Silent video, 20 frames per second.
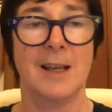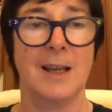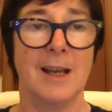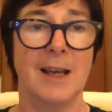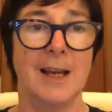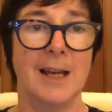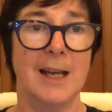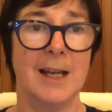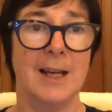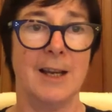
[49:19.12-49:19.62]

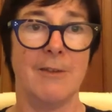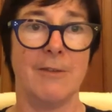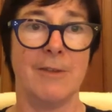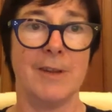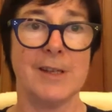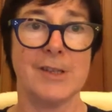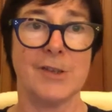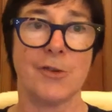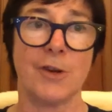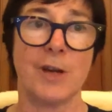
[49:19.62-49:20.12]
uh, of
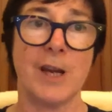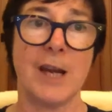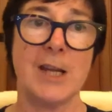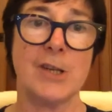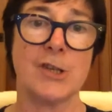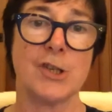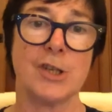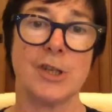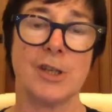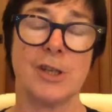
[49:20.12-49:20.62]
his
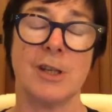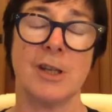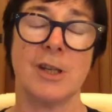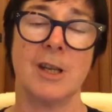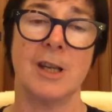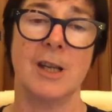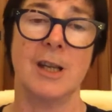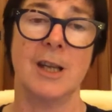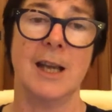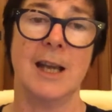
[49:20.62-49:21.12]
creation.
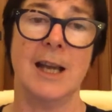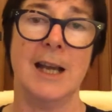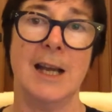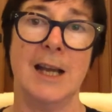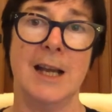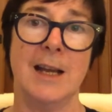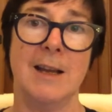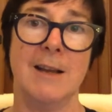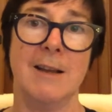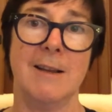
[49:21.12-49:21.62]

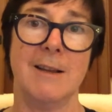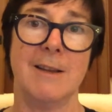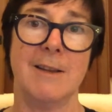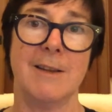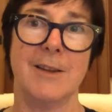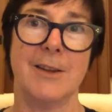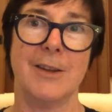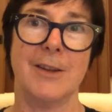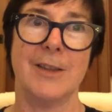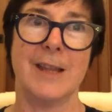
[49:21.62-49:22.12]
Uh,
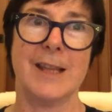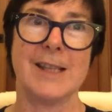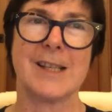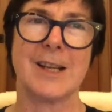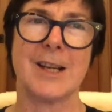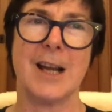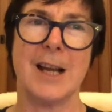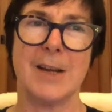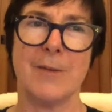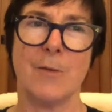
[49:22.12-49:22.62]
that's a
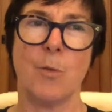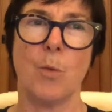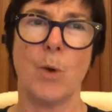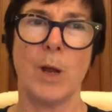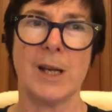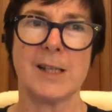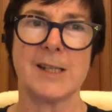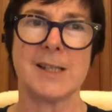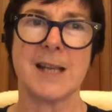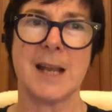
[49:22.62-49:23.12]
kind of a
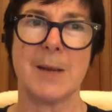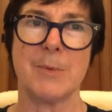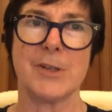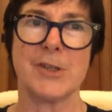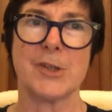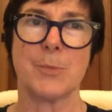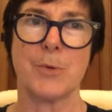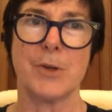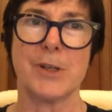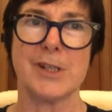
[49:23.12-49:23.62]
well
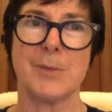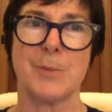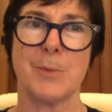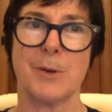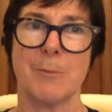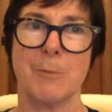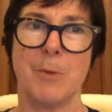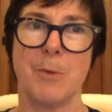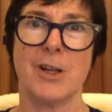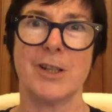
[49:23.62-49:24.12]
established principle
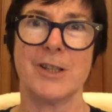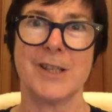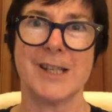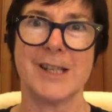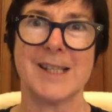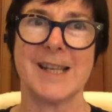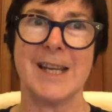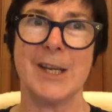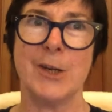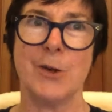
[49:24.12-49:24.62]
of
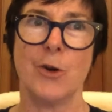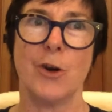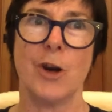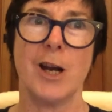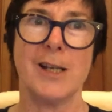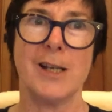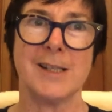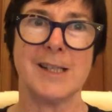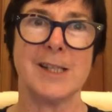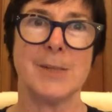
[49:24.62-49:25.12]
politics. In
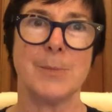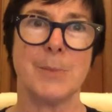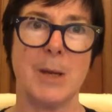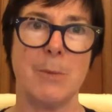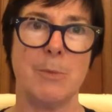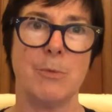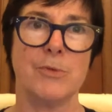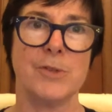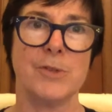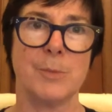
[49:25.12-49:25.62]
crises,
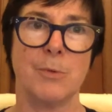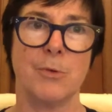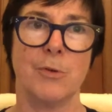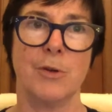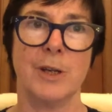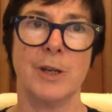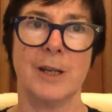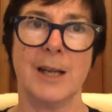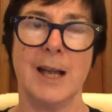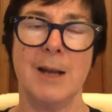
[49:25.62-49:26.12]
people
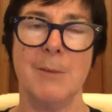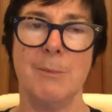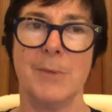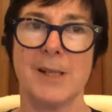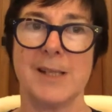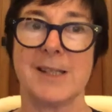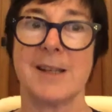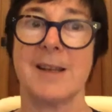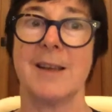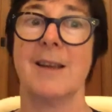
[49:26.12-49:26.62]
support
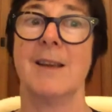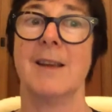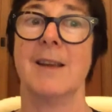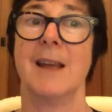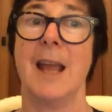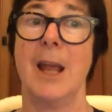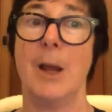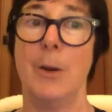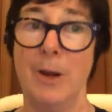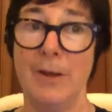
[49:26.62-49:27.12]
incumbents.
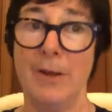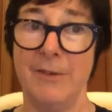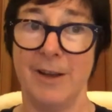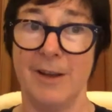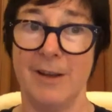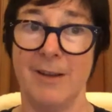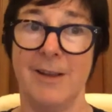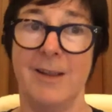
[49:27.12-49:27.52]
However,